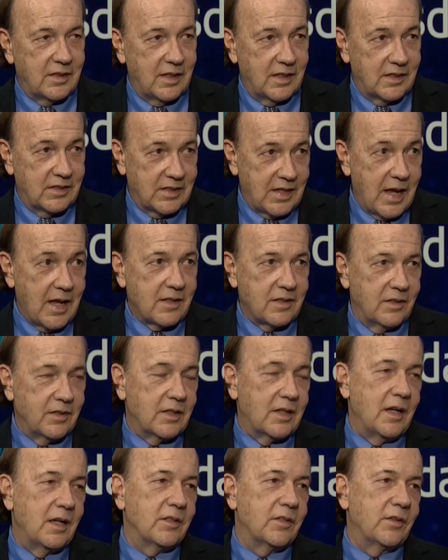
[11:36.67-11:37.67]
exactly
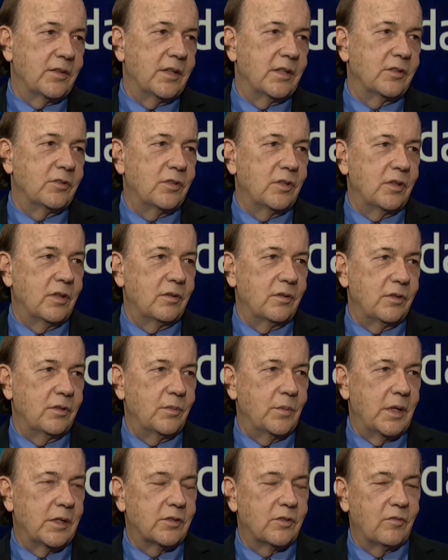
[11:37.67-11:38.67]
the kinds of things you
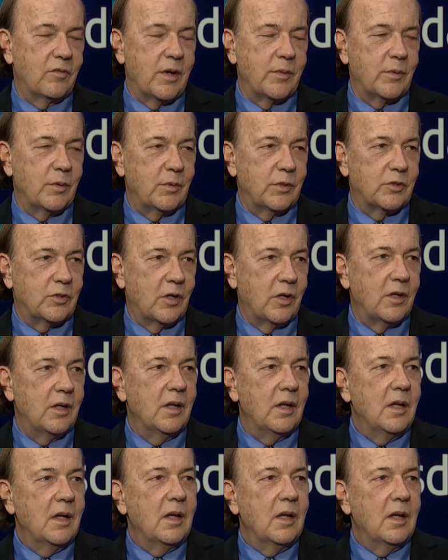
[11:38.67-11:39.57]
mentioned, Remy, which are